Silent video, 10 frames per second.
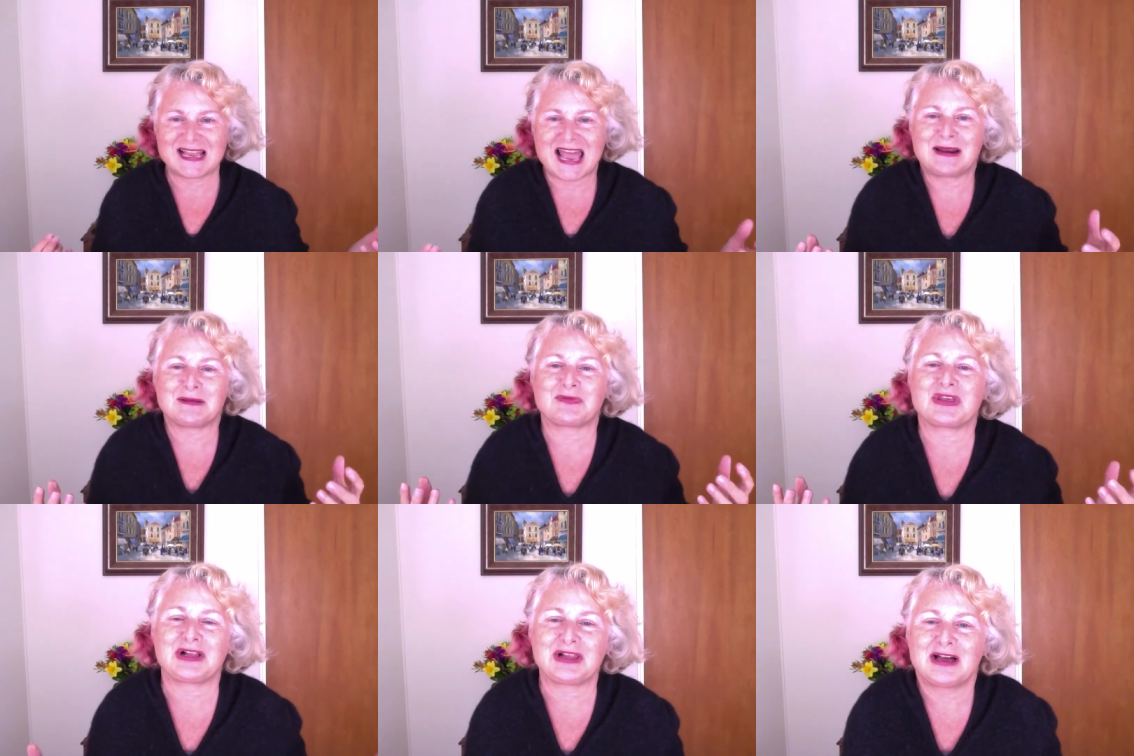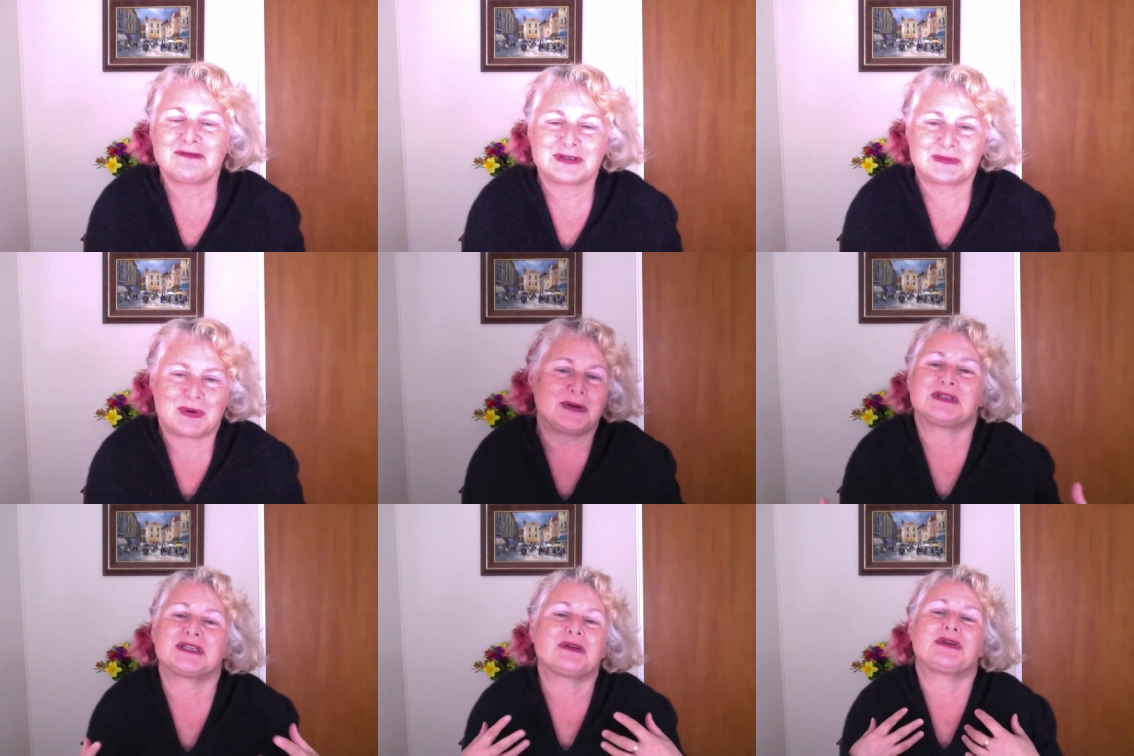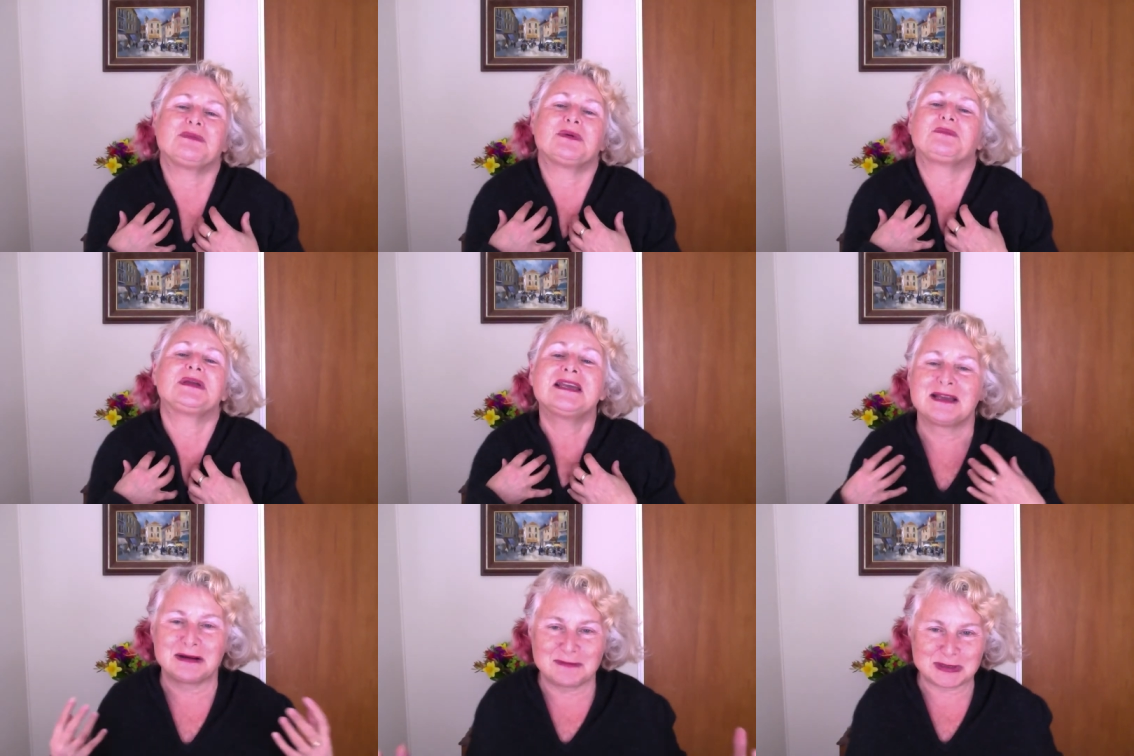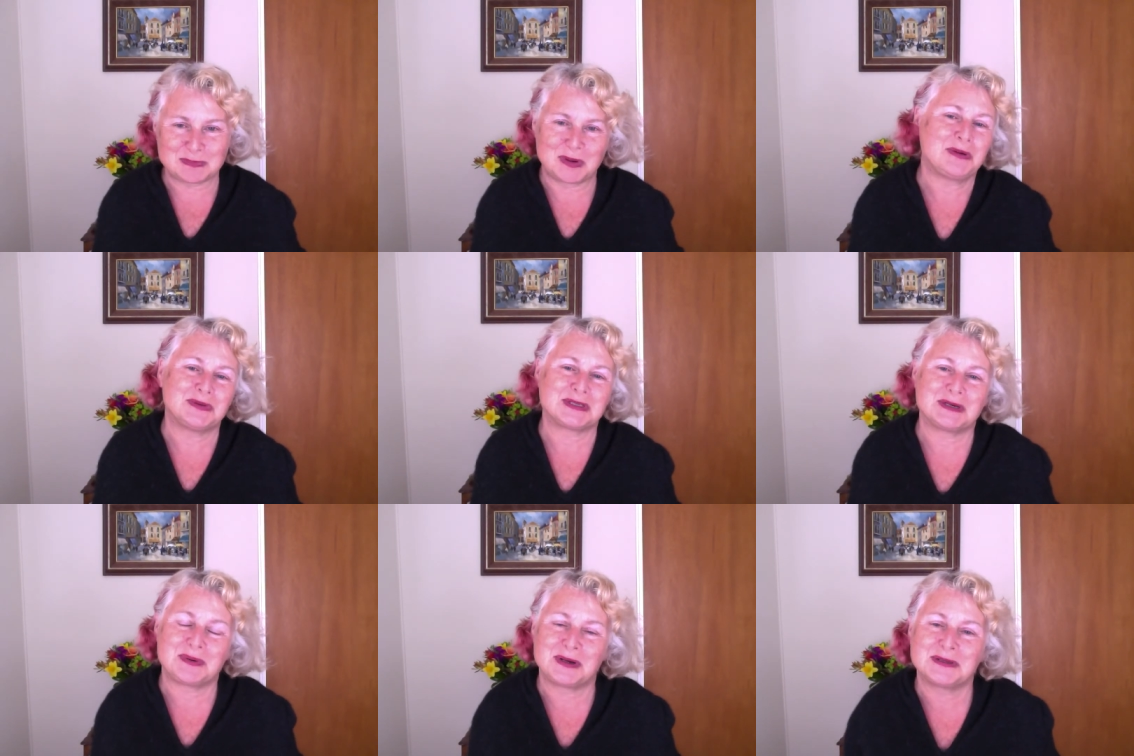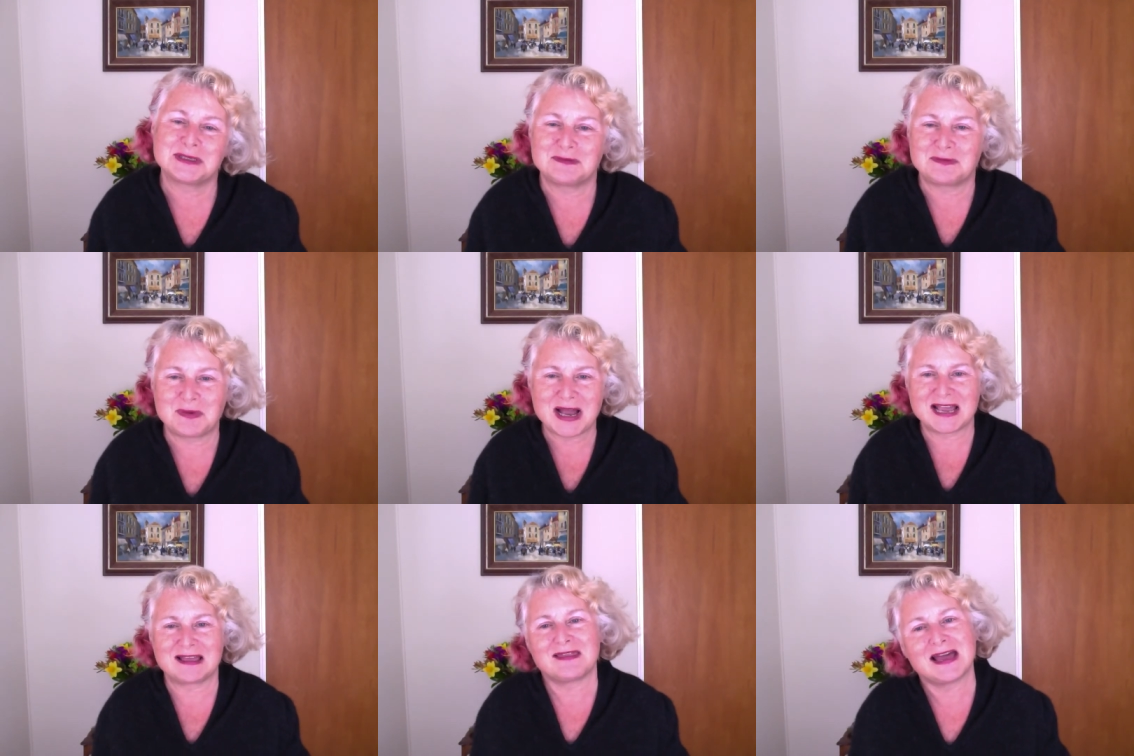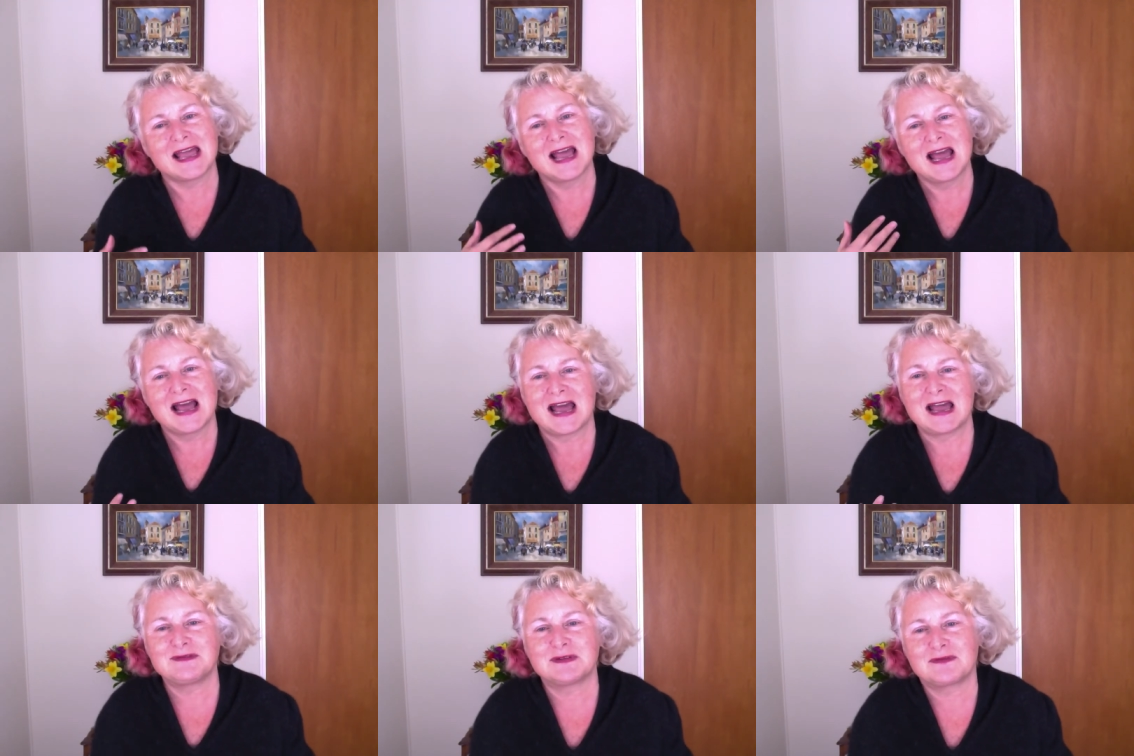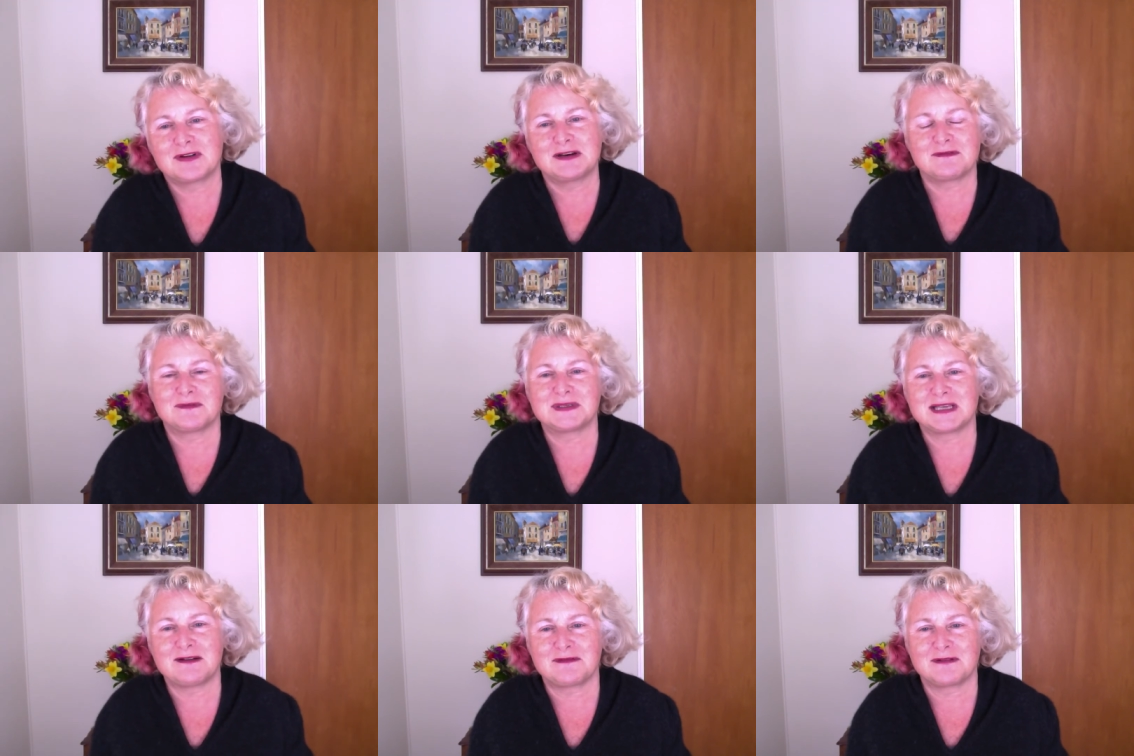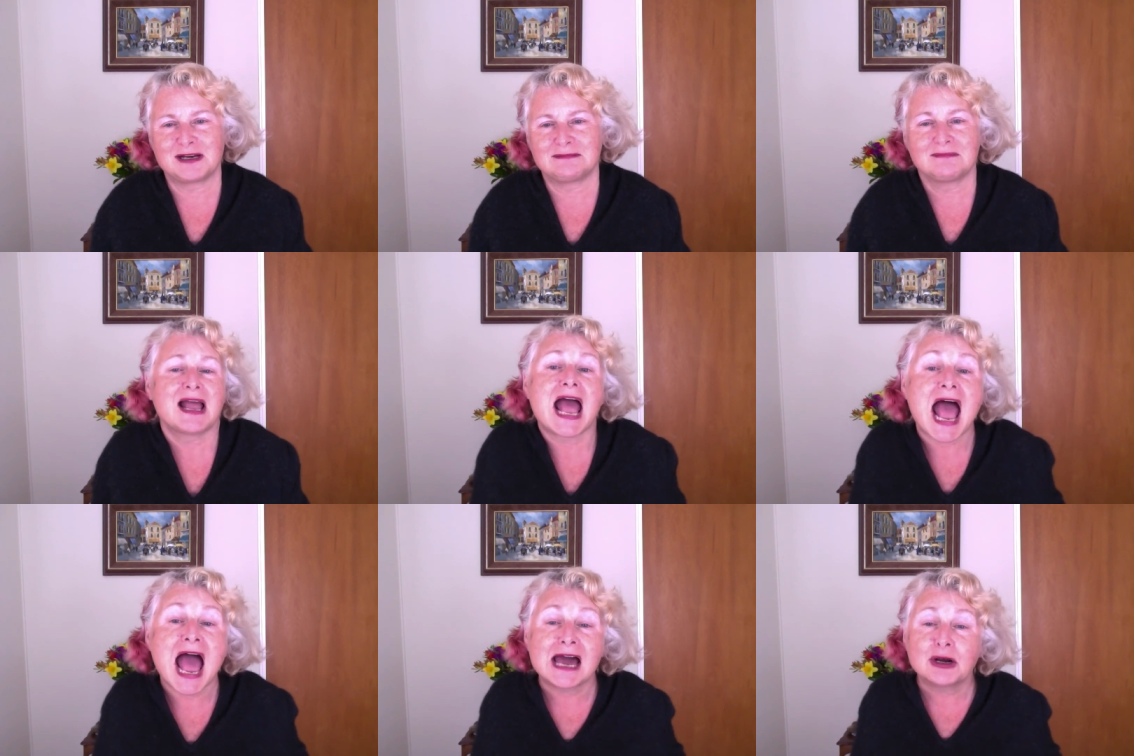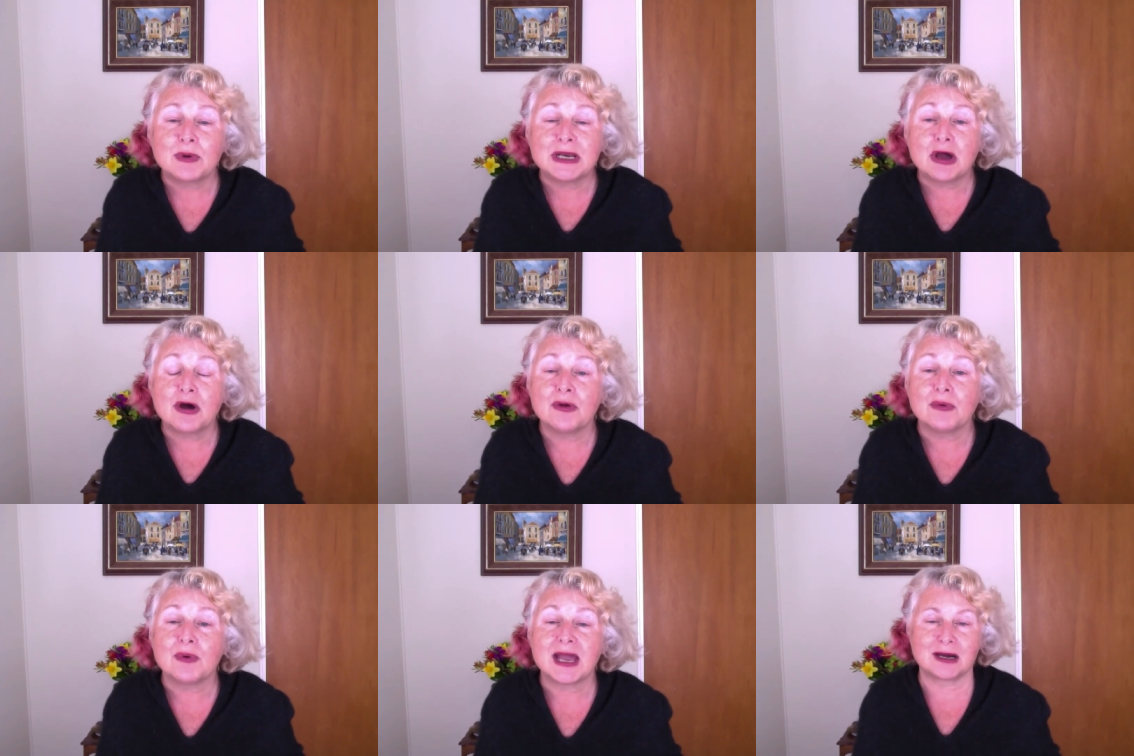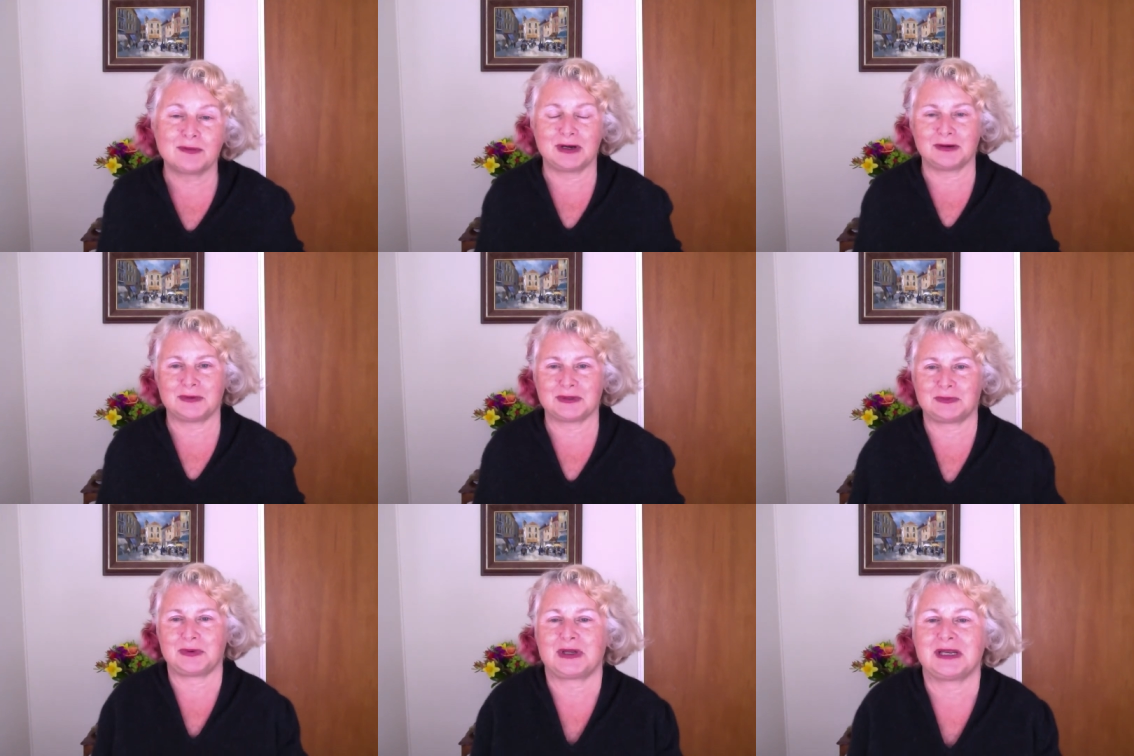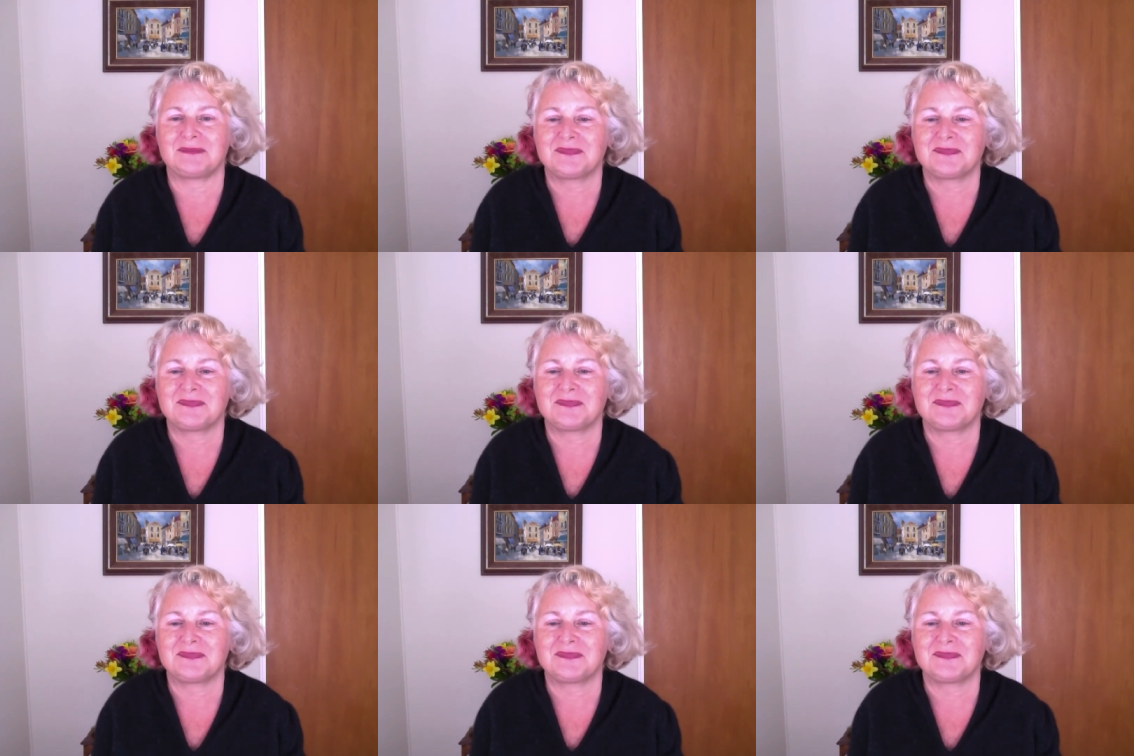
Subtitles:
and the client responds, the human being responds in a positive way, and they have some freedom from suffering, how do we know? How do we know what's working?